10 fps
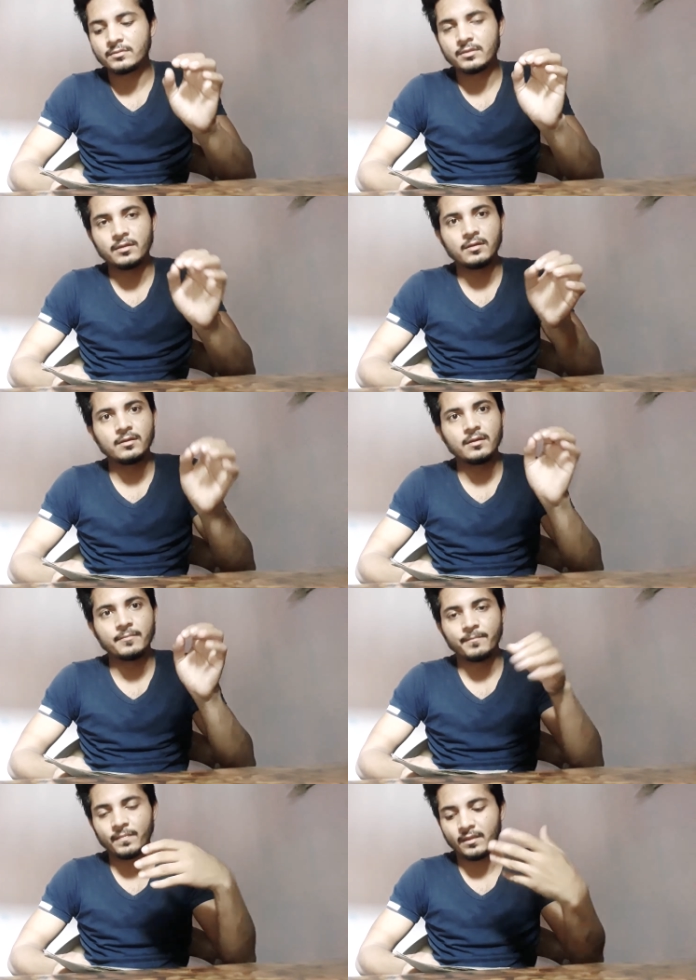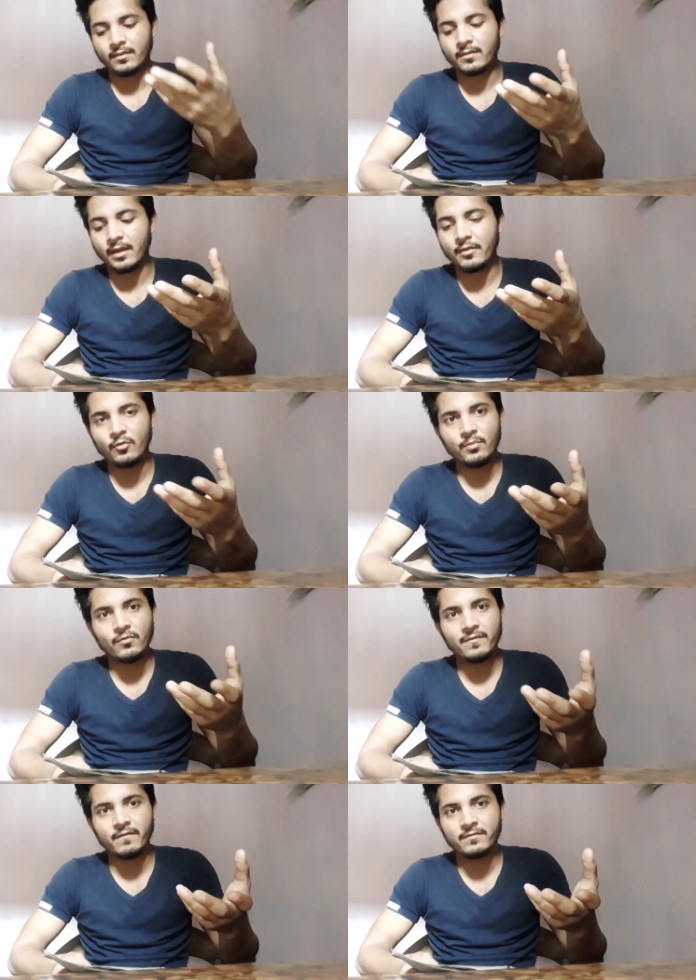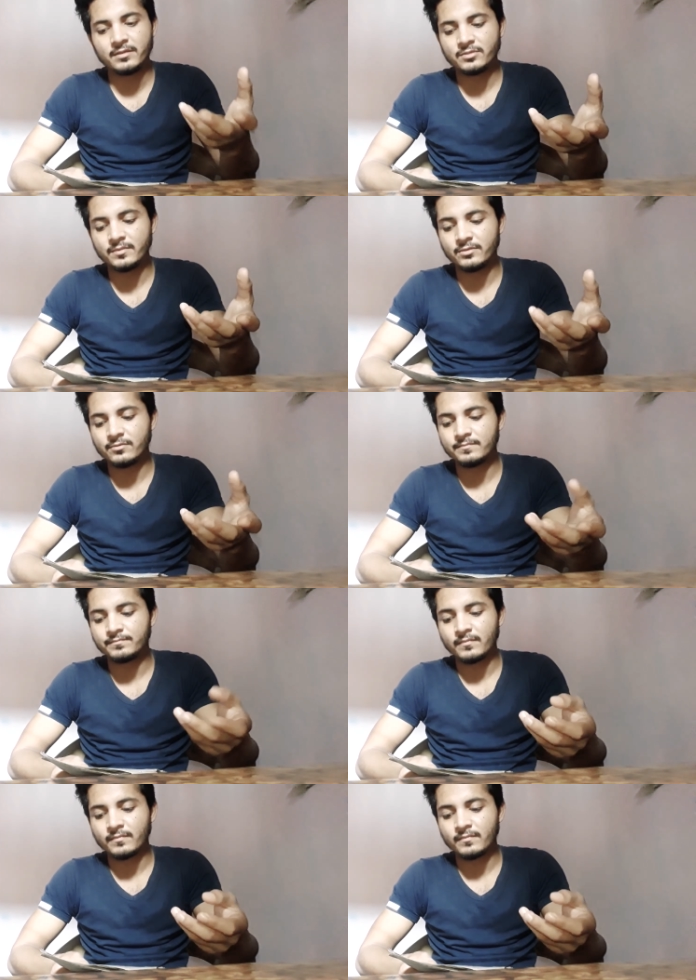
Uh, I hope you found this video.